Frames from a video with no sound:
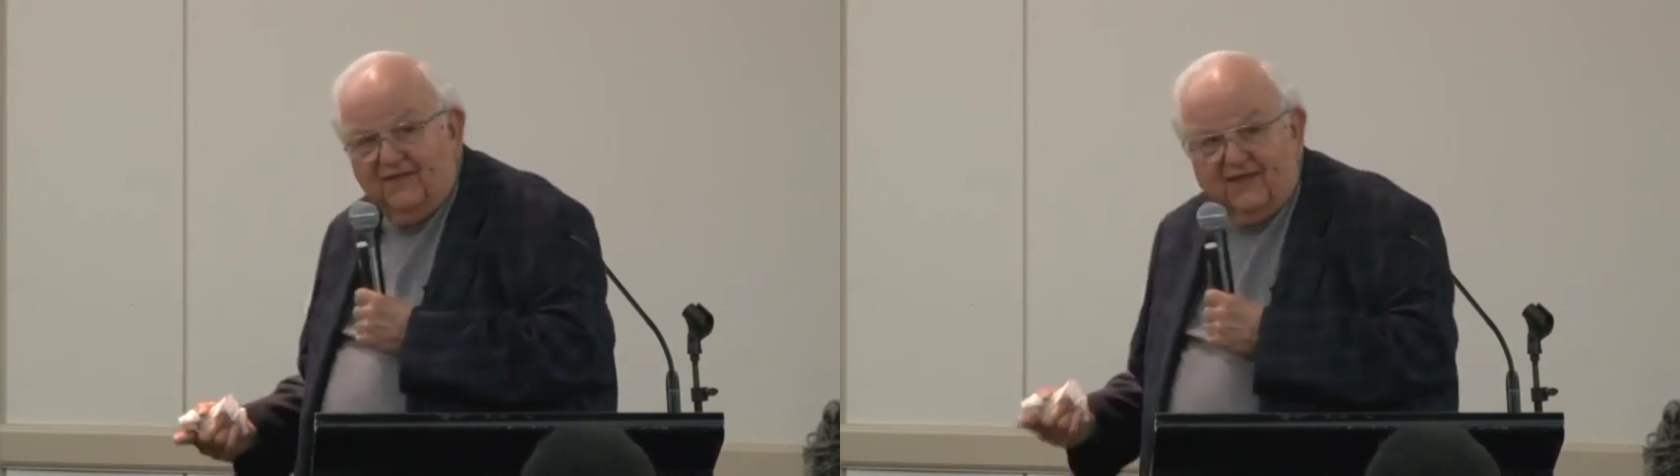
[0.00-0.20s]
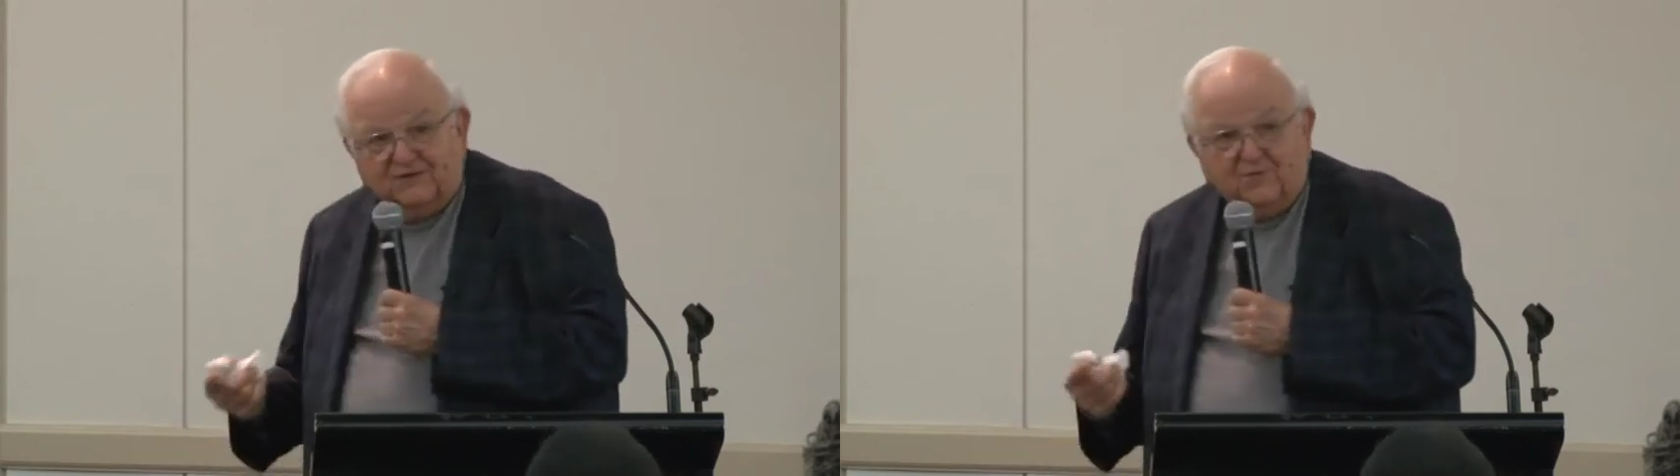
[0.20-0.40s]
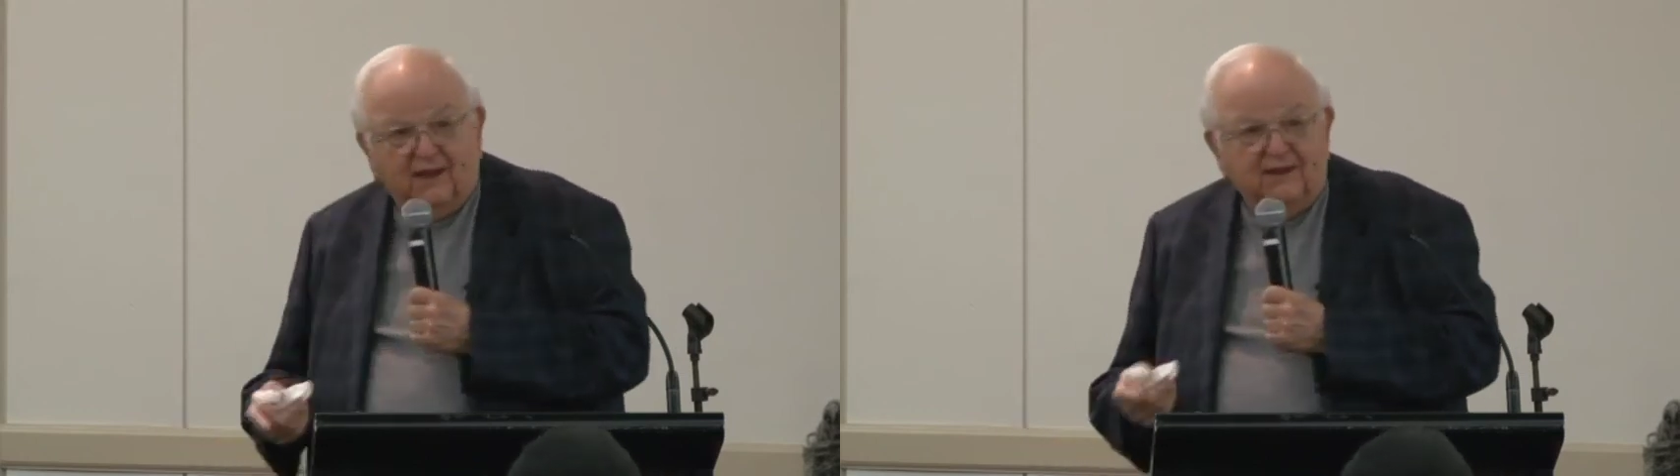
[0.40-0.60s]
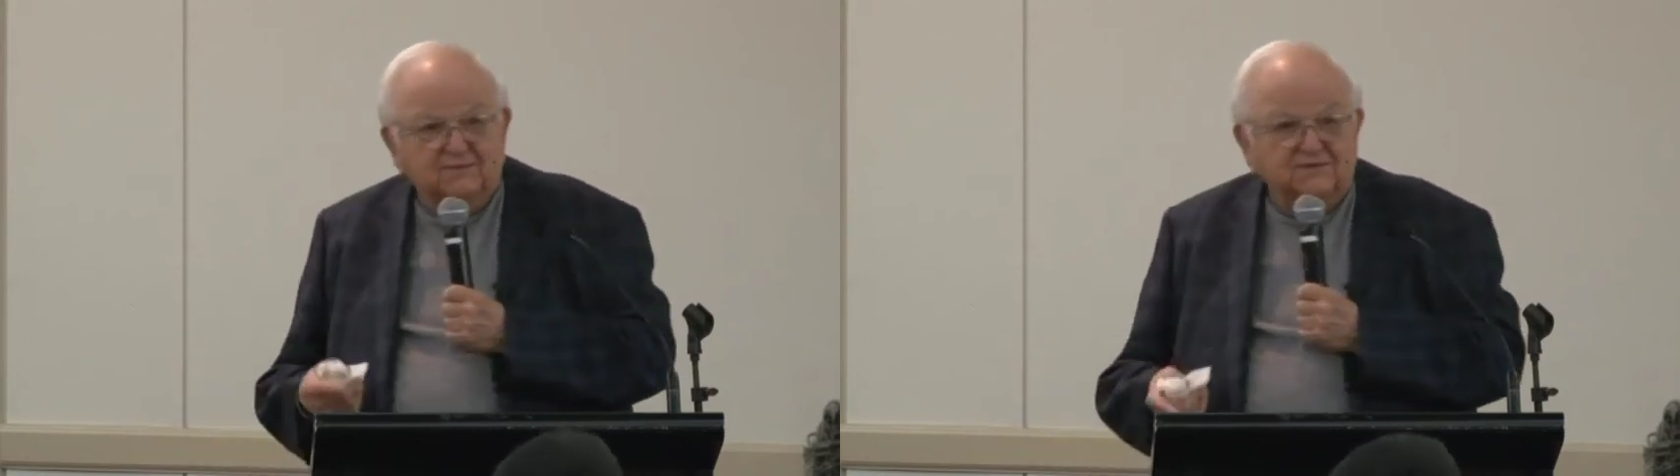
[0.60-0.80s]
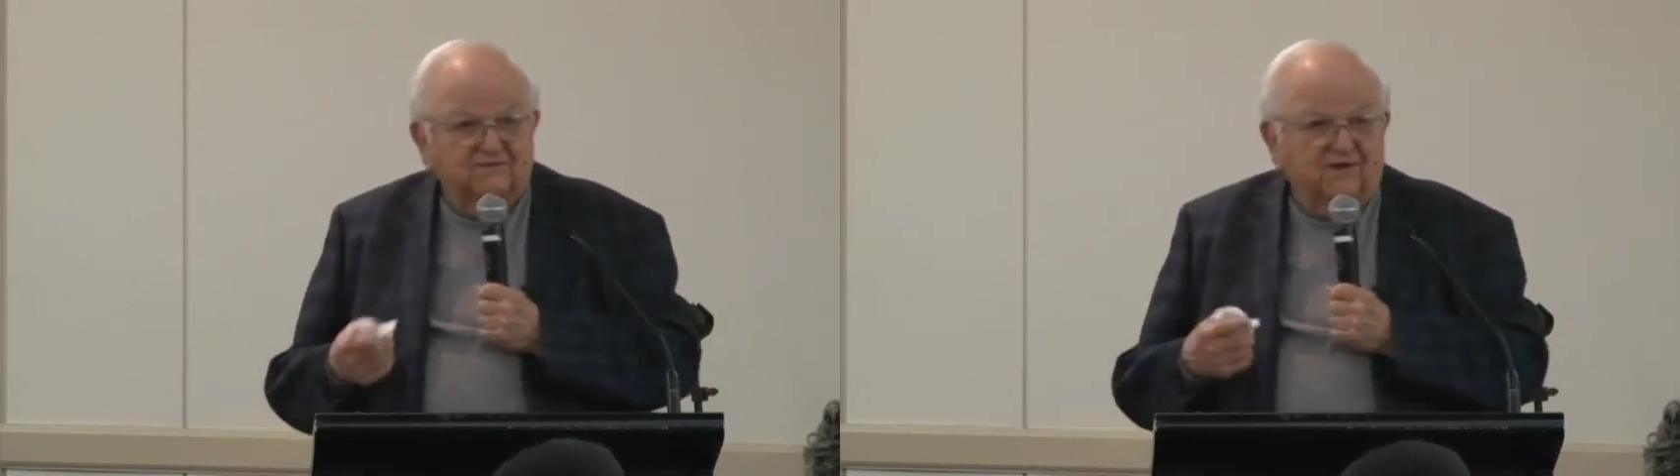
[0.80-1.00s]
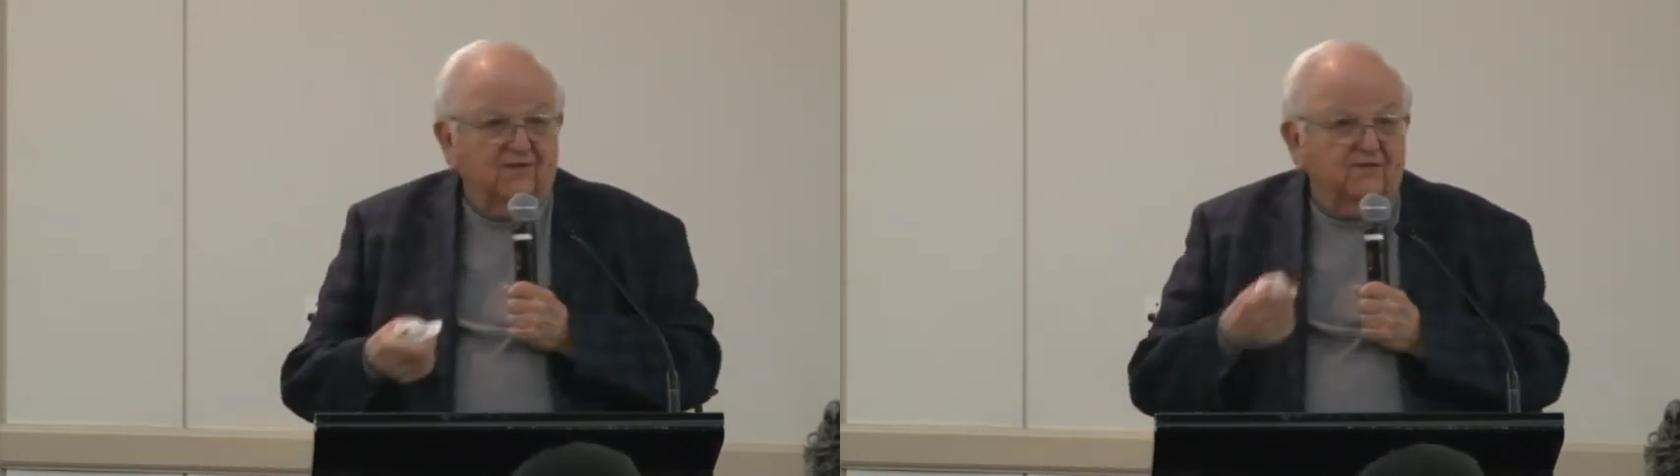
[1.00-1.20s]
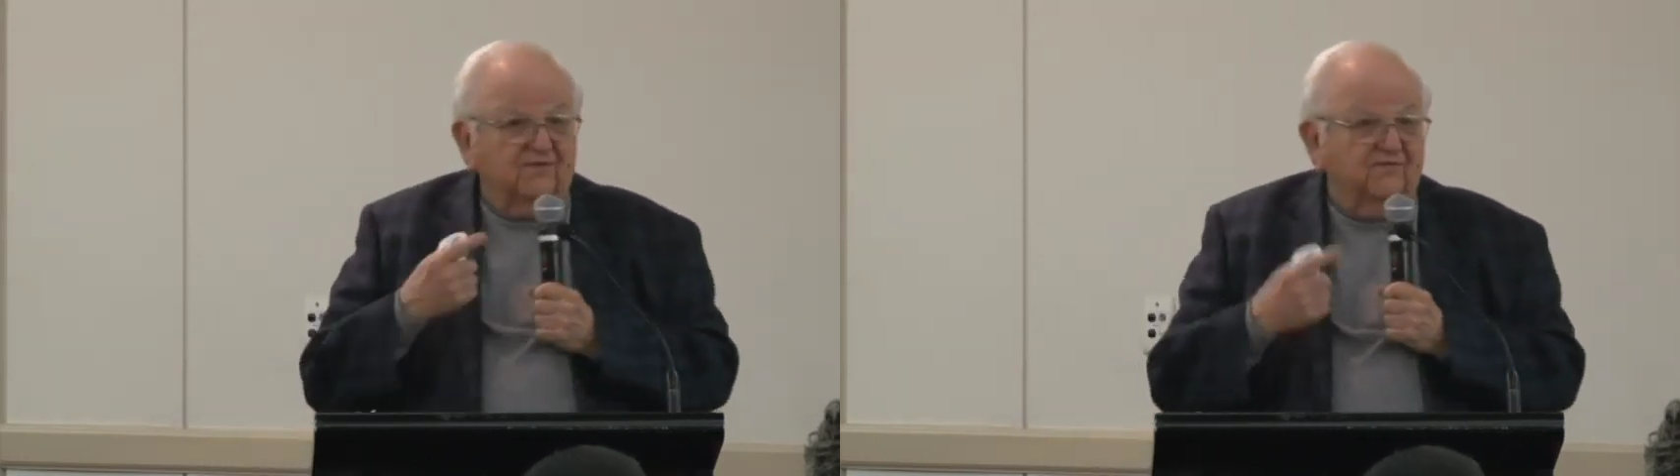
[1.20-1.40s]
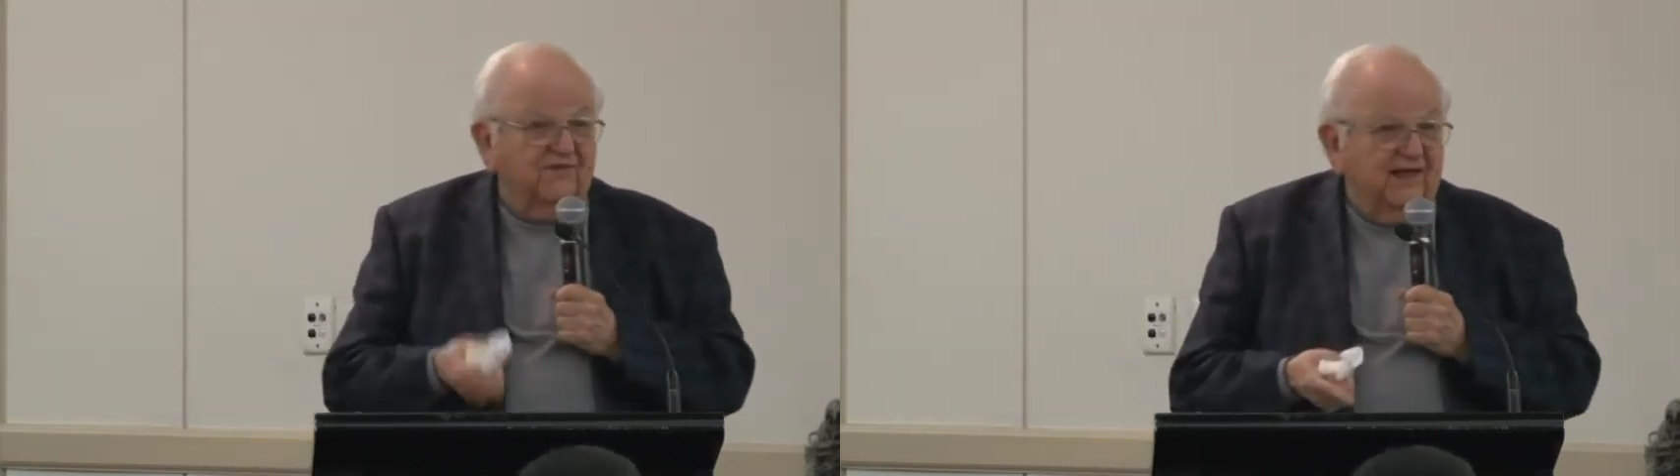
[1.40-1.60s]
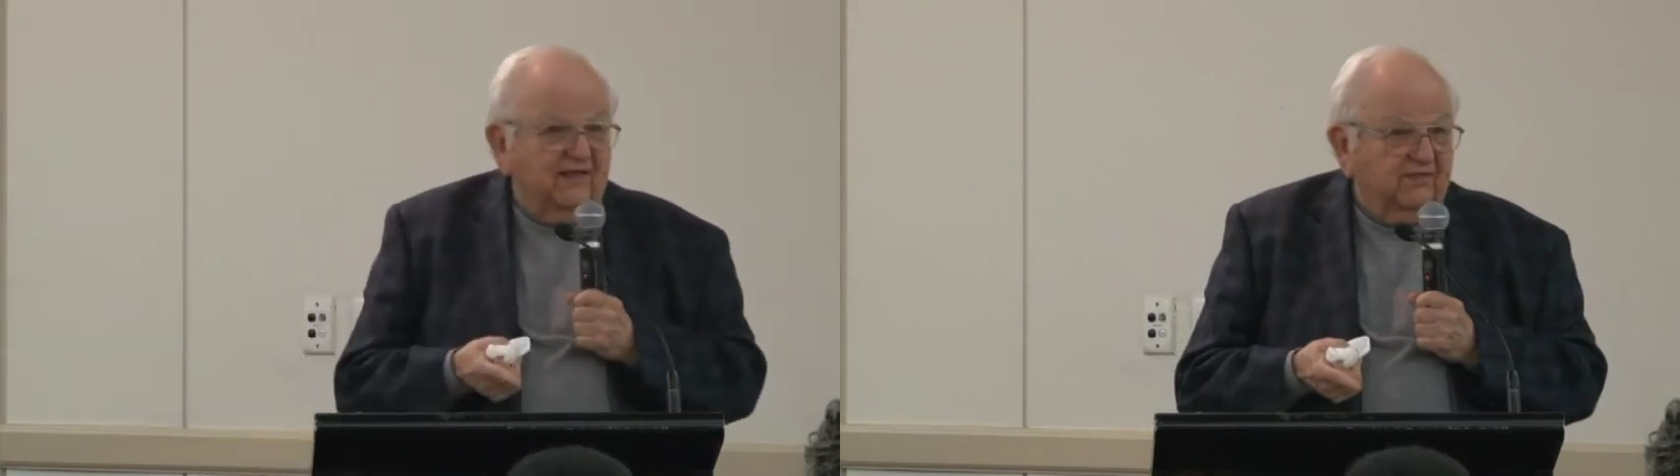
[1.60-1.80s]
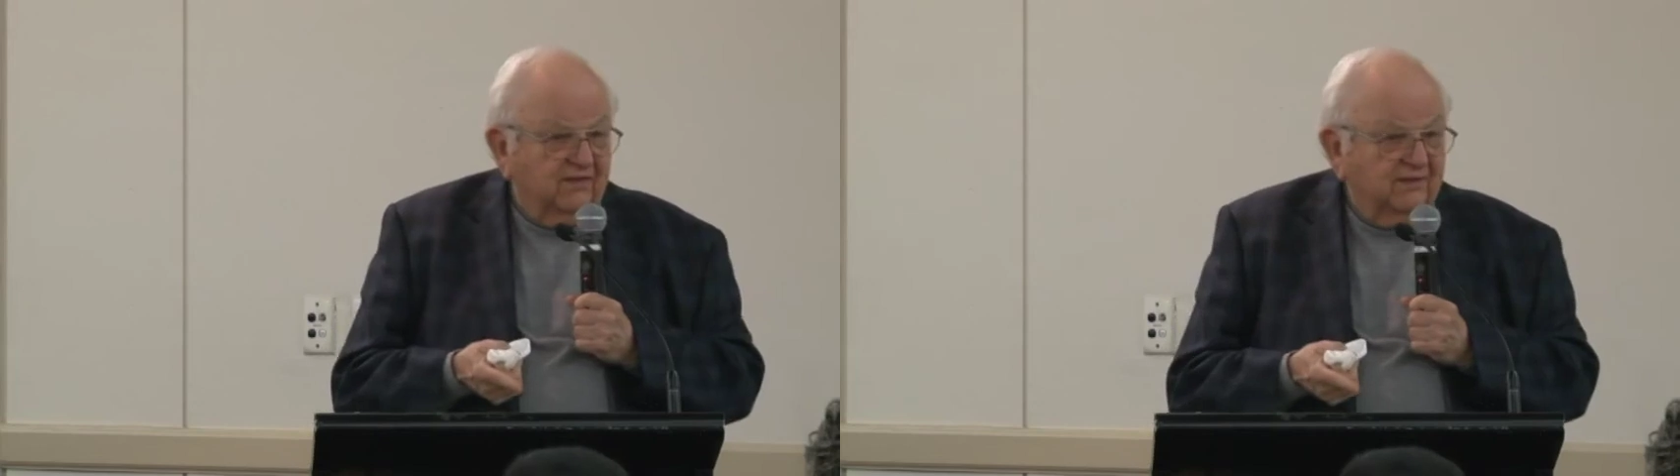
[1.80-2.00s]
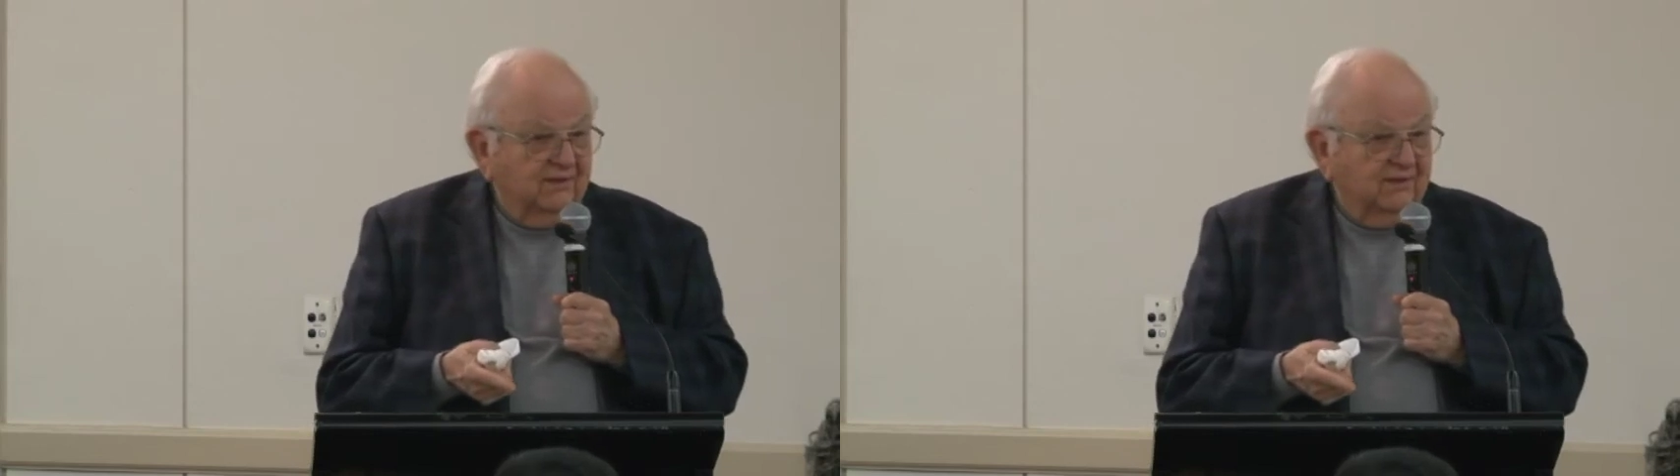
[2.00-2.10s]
That's why he was the father of faith.